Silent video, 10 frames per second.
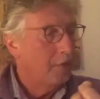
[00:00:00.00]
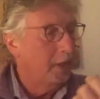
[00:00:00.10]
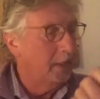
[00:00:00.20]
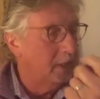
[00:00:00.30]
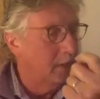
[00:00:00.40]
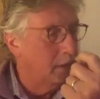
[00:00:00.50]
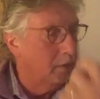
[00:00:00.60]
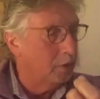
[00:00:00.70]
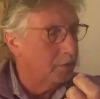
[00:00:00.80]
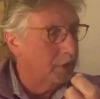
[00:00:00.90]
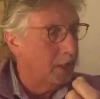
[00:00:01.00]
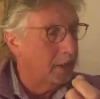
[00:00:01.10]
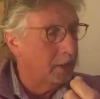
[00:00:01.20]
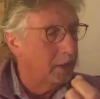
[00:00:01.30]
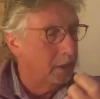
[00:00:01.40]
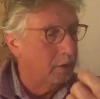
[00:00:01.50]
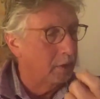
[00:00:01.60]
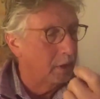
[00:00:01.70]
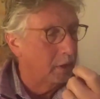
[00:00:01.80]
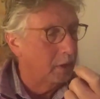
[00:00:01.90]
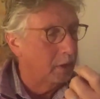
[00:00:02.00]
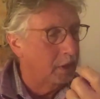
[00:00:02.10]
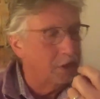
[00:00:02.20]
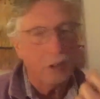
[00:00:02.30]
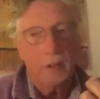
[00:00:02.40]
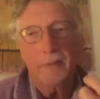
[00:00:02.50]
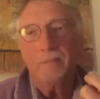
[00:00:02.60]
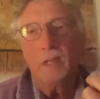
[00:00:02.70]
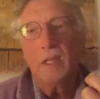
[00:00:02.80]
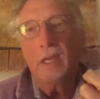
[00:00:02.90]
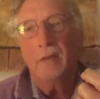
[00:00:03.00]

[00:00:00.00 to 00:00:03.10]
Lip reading: get irritated easily, and